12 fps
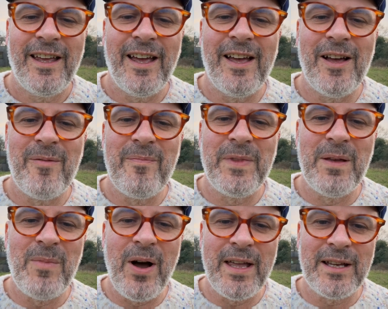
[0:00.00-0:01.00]
that
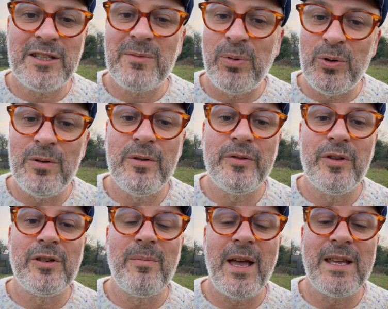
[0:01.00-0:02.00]
might explore the
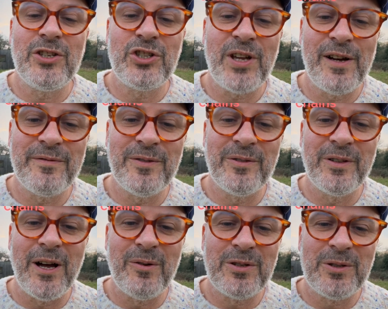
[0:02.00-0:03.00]
domain shuffle
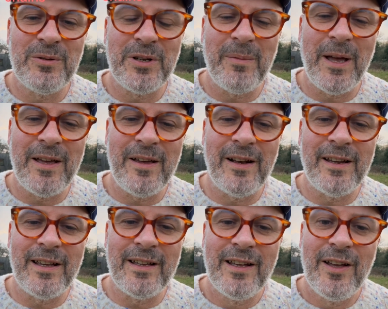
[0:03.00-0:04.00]
that I was talking about
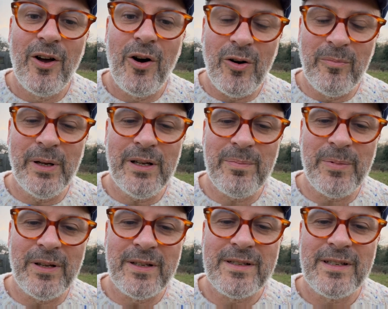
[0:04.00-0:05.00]
earlier on
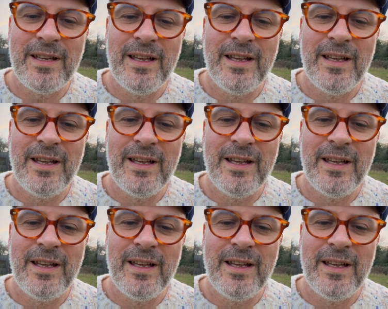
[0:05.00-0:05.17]
purpose.